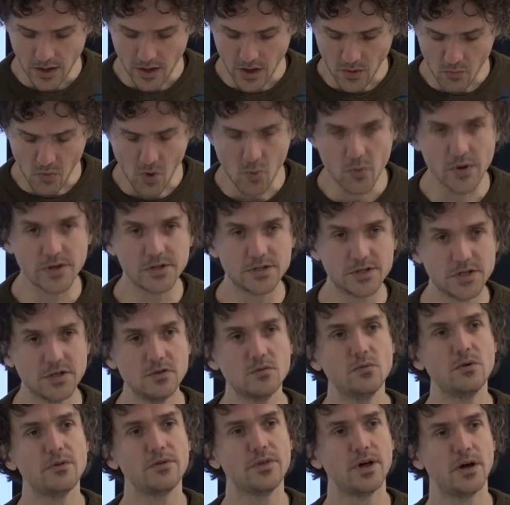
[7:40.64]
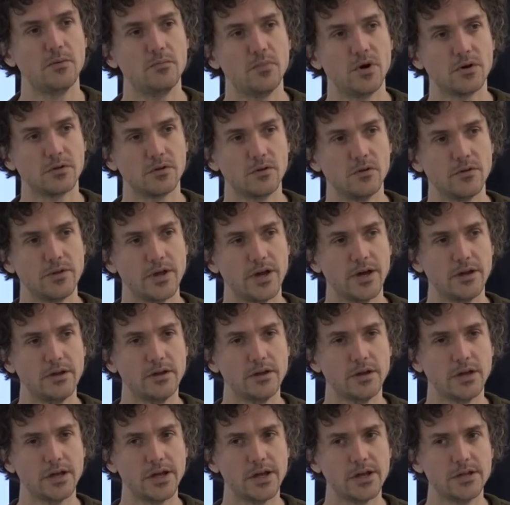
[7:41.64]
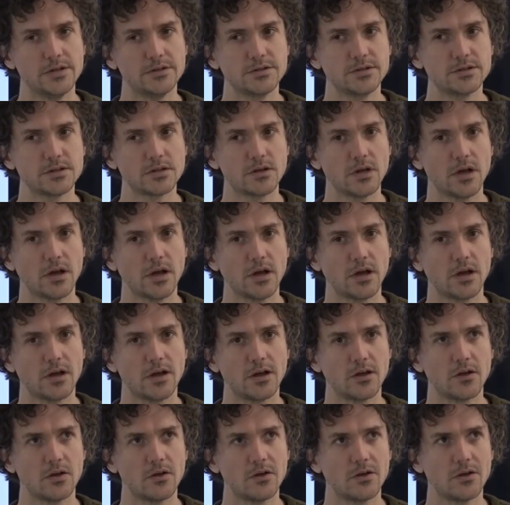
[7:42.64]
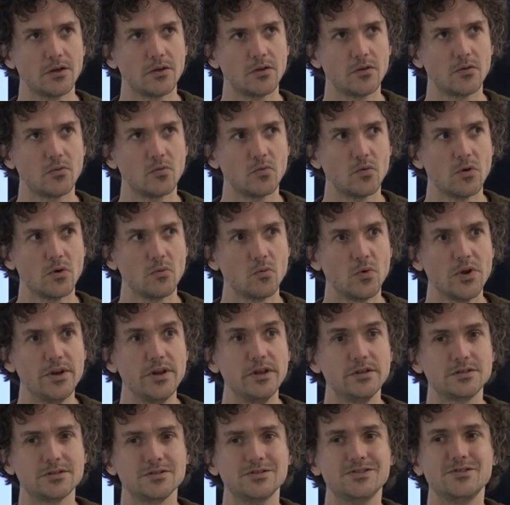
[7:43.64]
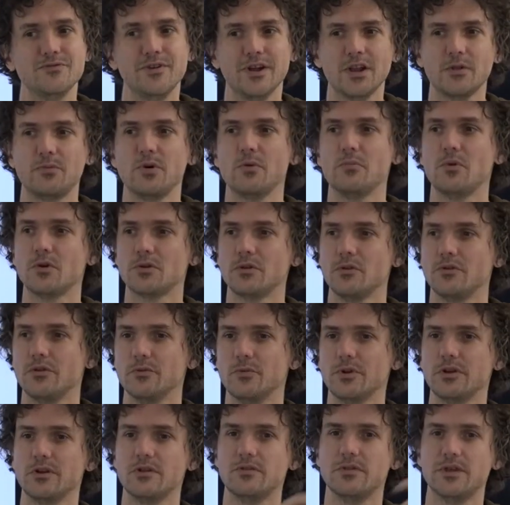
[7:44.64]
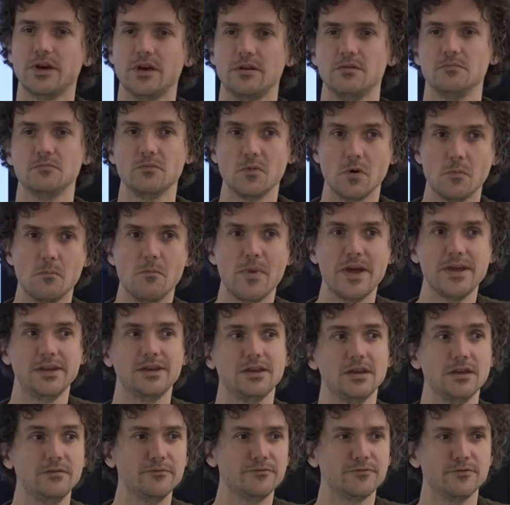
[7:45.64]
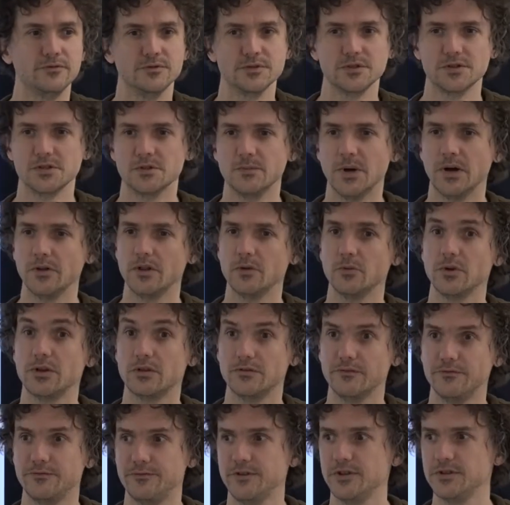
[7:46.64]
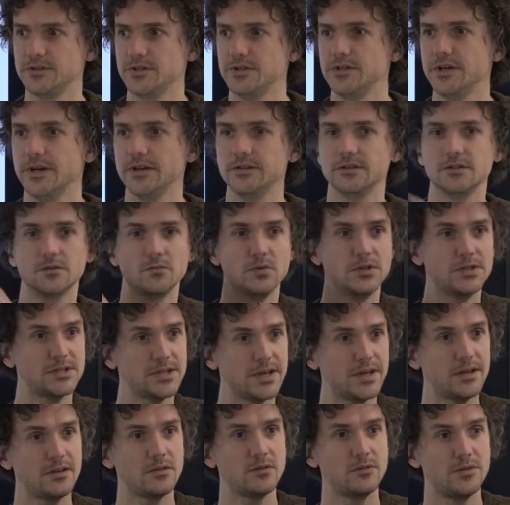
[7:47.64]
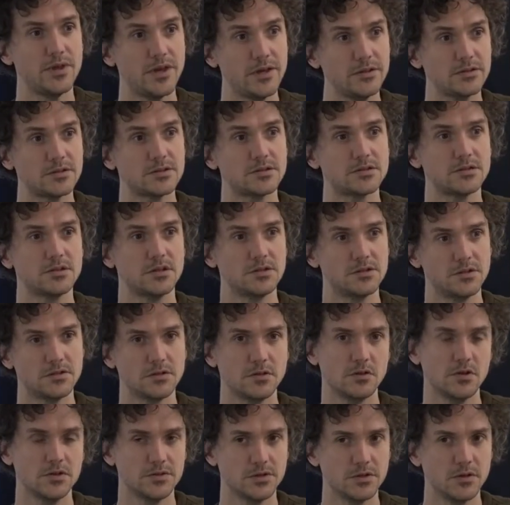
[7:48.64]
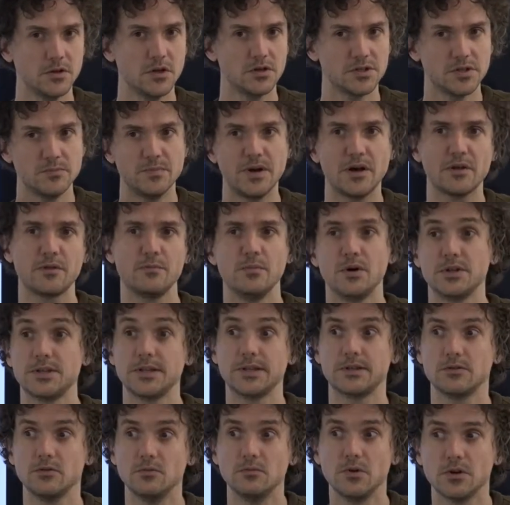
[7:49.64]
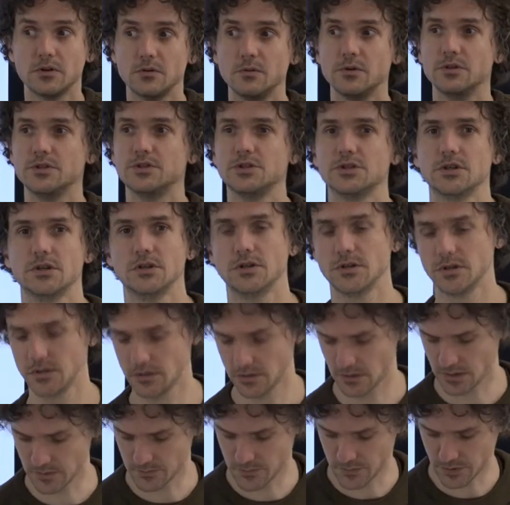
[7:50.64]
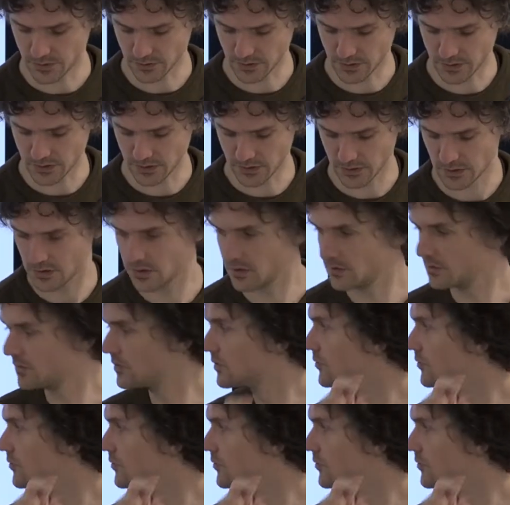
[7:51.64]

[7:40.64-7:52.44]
And what we do with that model then is we need to develop a model that we can then make inferences about, that we can fit to data. We take this as a mathematical model, which I'm not going to go